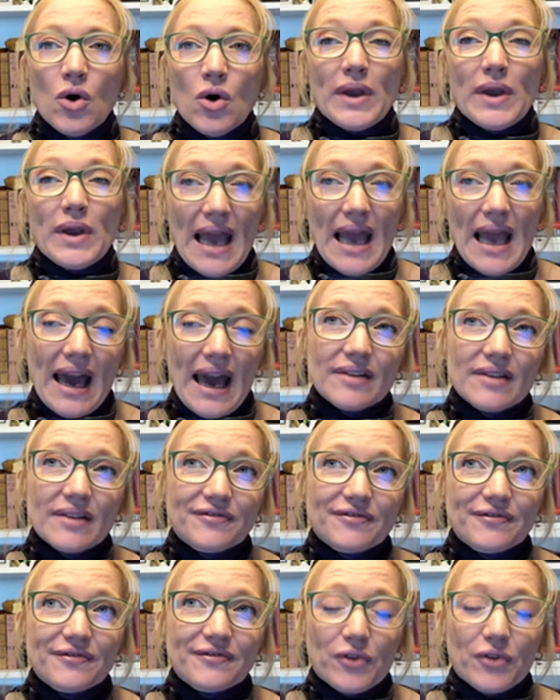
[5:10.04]
We have
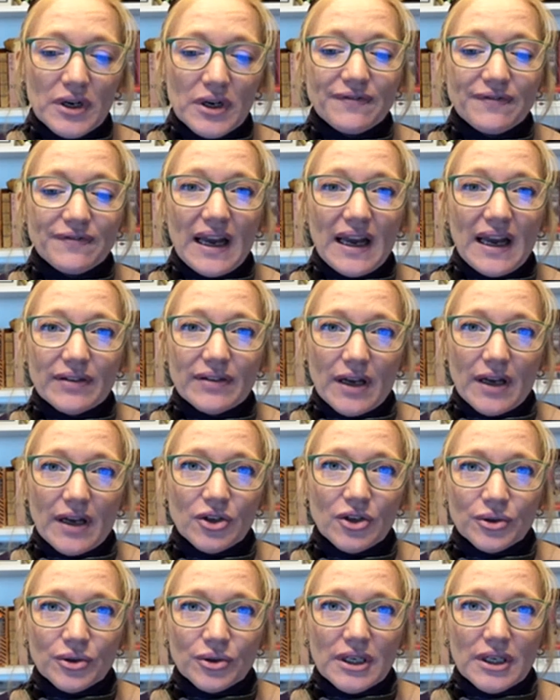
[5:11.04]

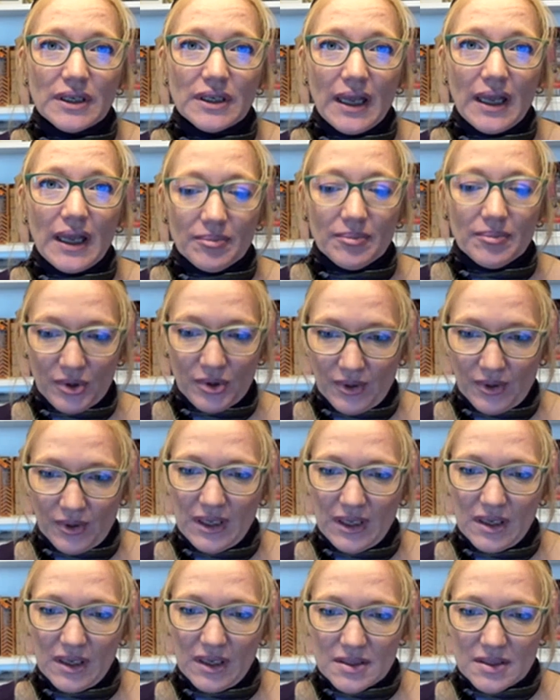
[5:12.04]
4,500
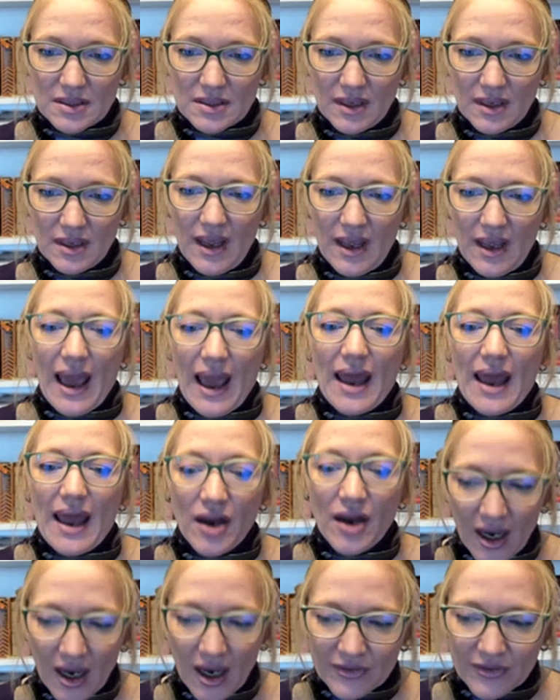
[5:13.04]
employees, and
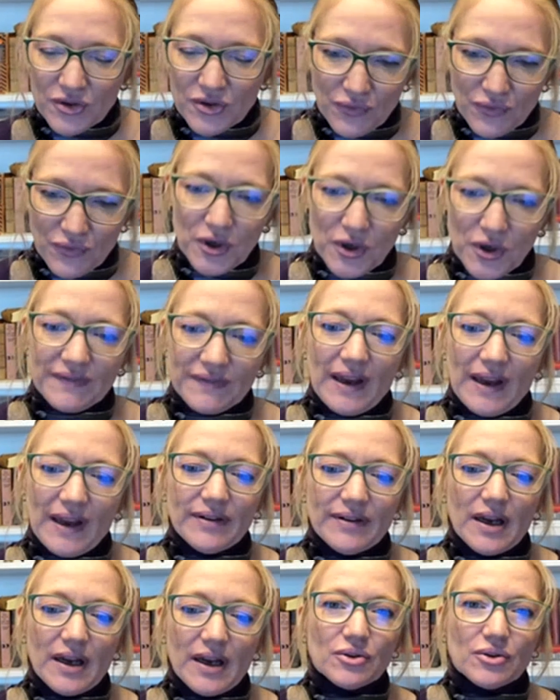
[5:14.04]
of those
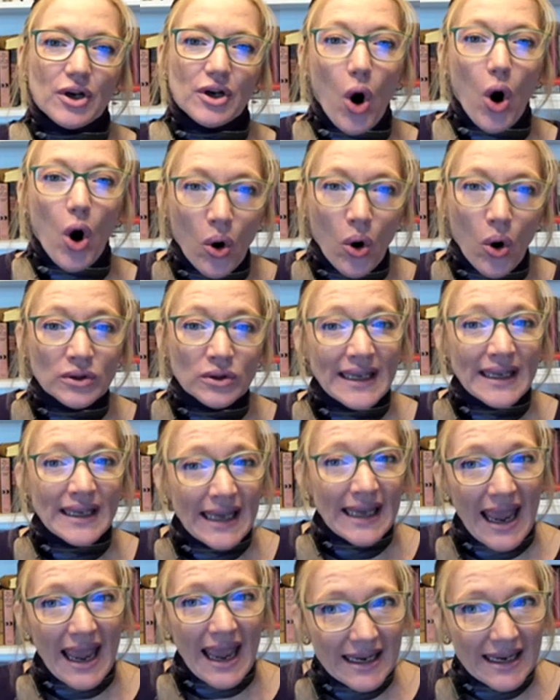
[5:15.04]
4,500, only
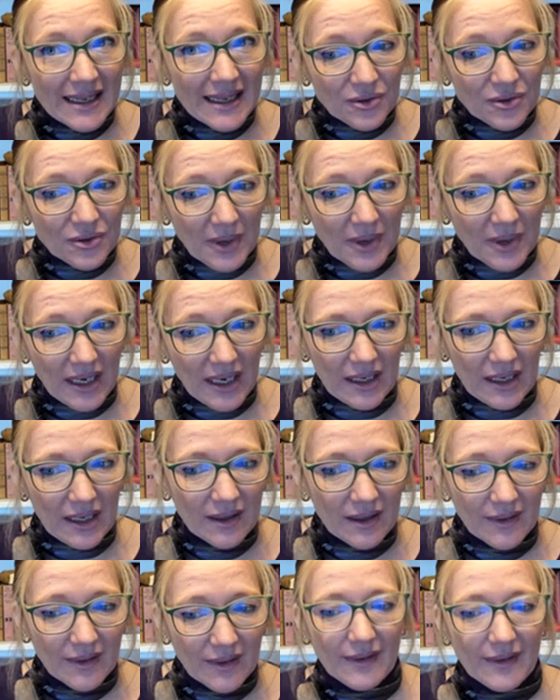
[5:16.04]

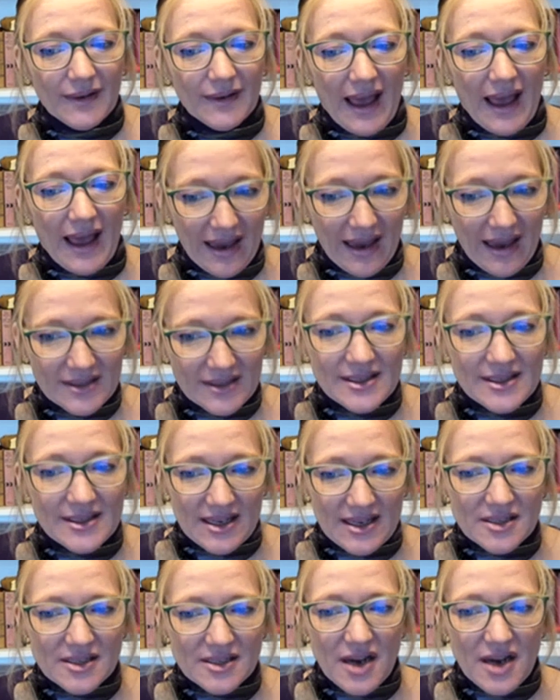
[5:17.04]
83 had a
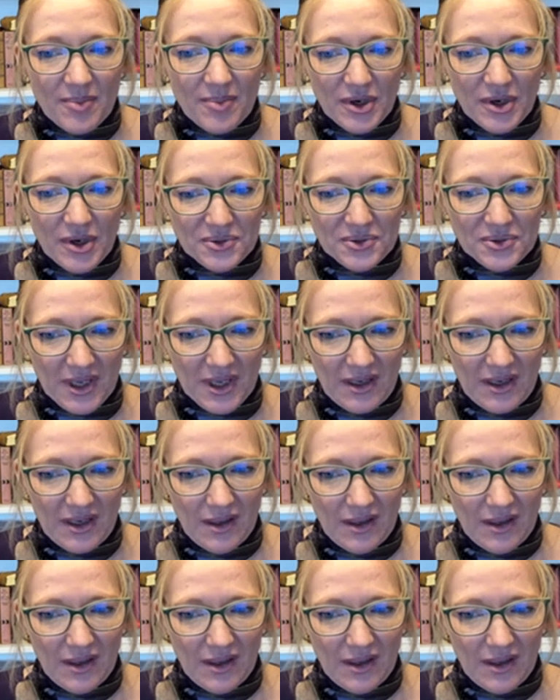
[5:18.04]
desktop only.